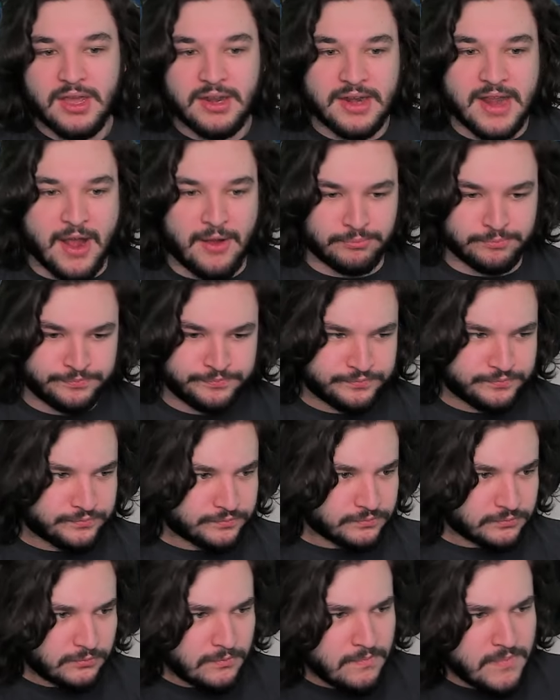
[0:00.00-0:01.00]
Now,
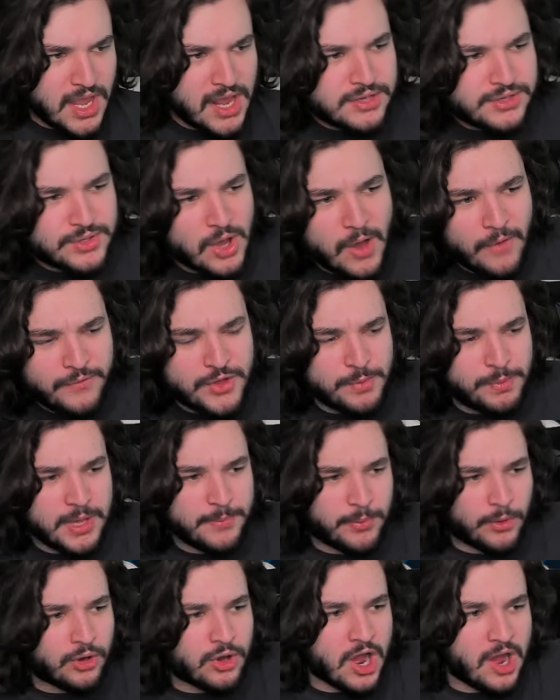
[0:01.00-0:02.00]
I saw a few
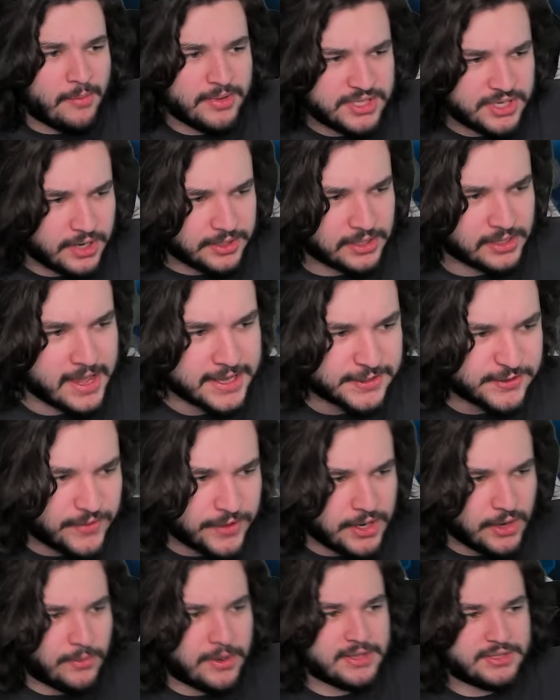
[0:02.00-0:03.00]
people commenting on the last
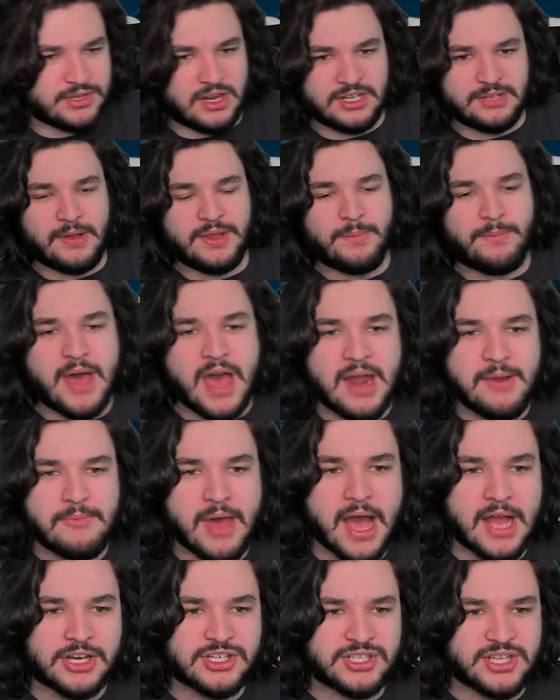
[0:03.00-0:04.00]
video when I talked about the Bad
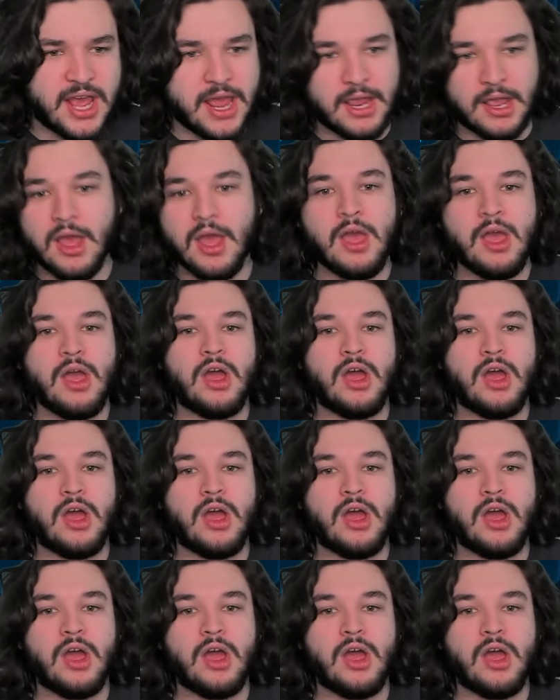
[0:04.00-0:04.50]
Batch saying,